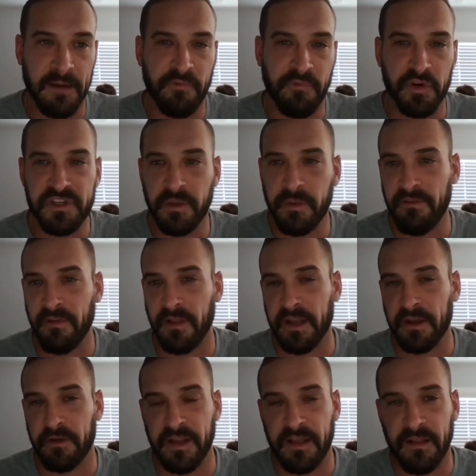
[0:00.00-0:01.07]
Fortunately, we have a lot
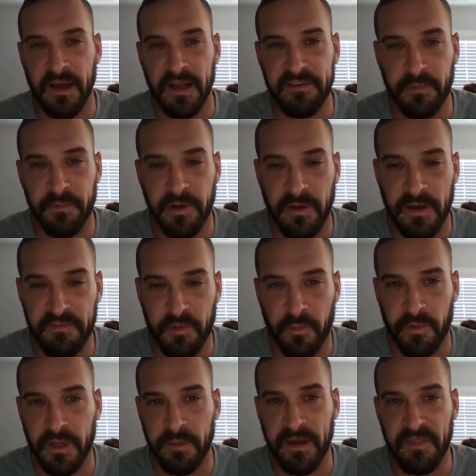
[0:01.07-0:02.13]
of great clients that we don't have to
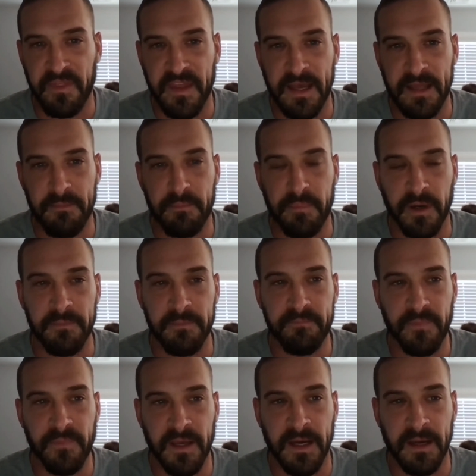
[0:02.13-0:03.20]
worry about that, but
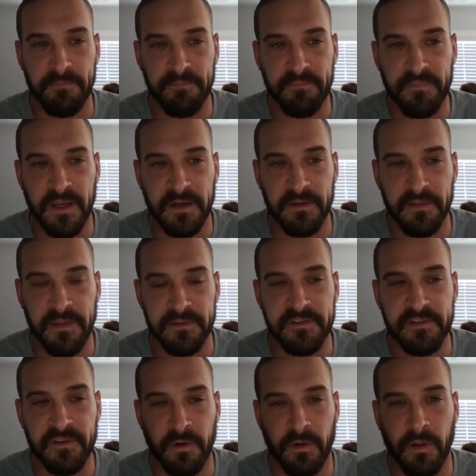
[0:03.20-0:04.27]
there
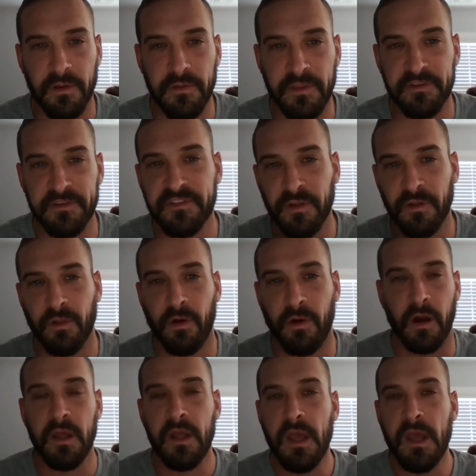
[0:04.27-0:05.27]
still are.